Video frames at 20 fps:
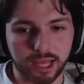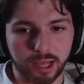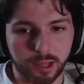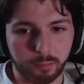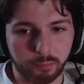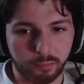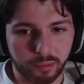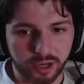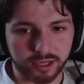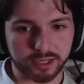
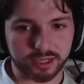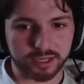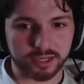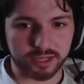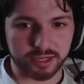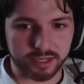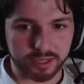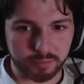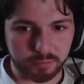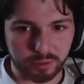But
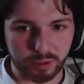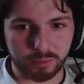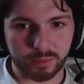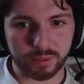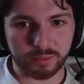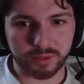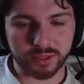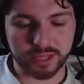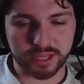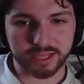the
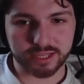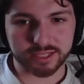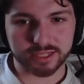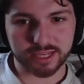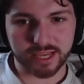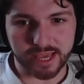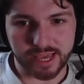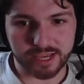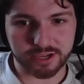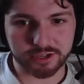problem with this
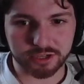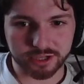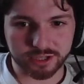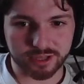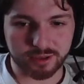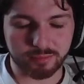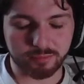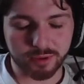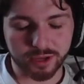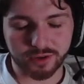is just
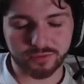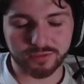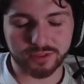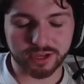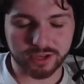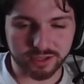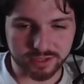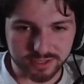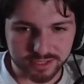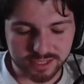a bit of the
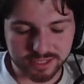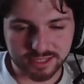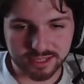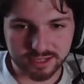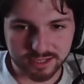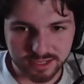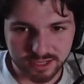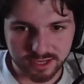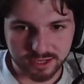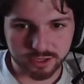
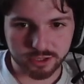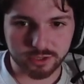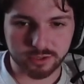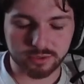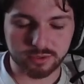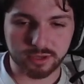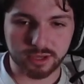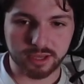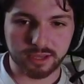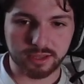consistency
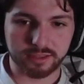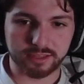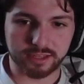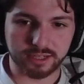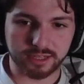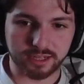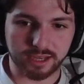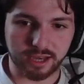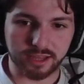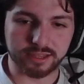issue
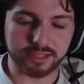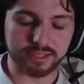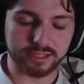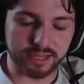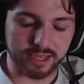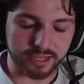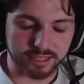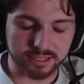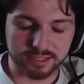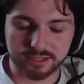that other
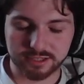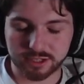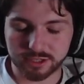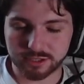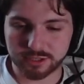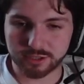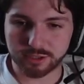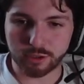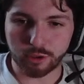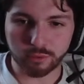decks
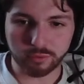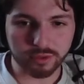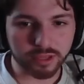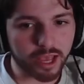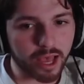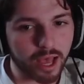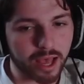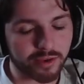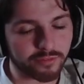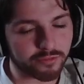just don't
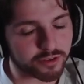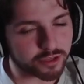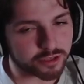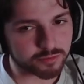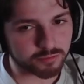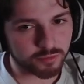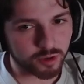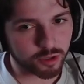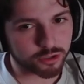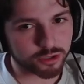have as
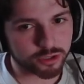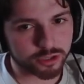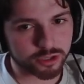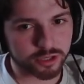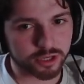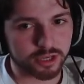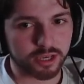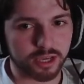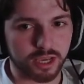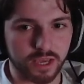much.
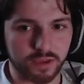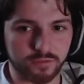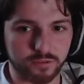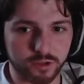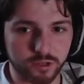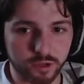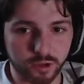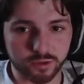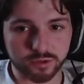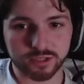If you
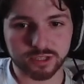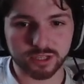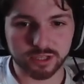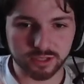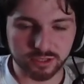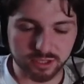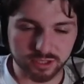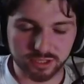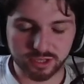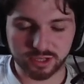don't see your
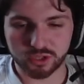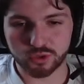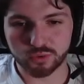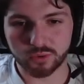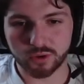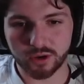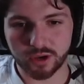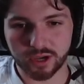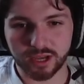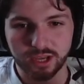
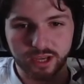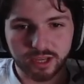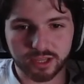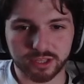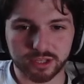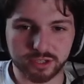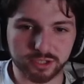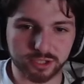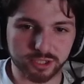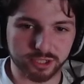Decidueye,
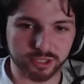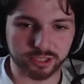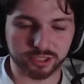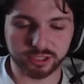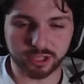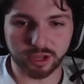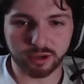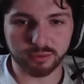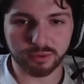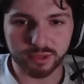you're just
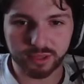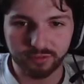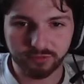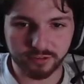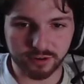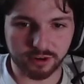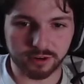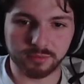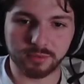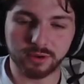stuck with the
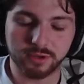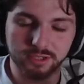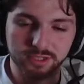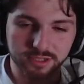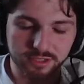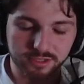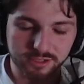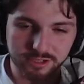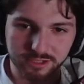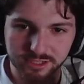Pheromosa,
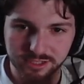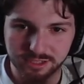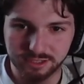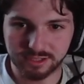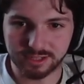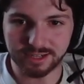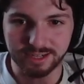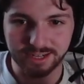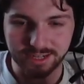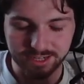just
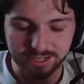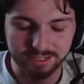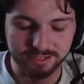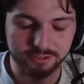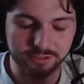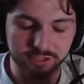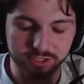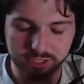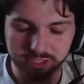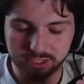
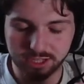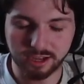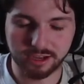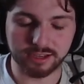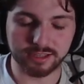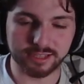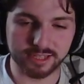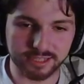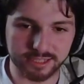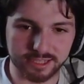stuck
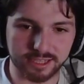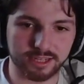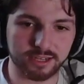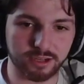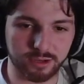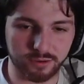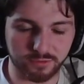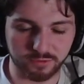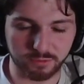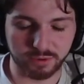in that
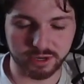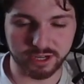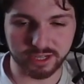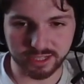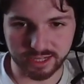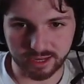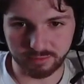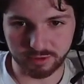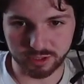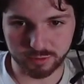ceiling of 20
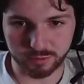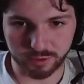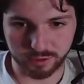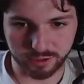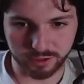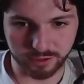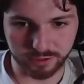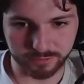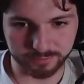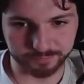damage per
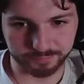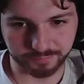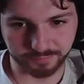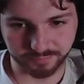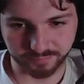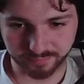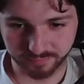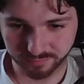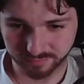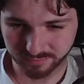turn,
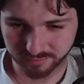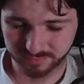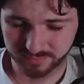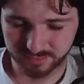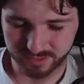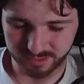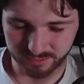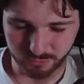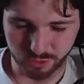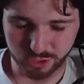
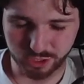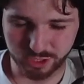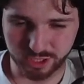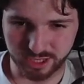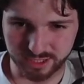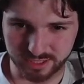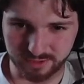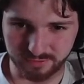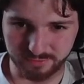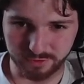which
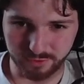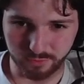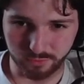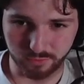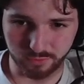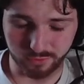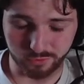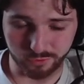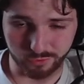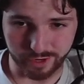doesn't feel
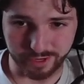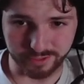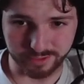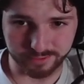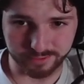great.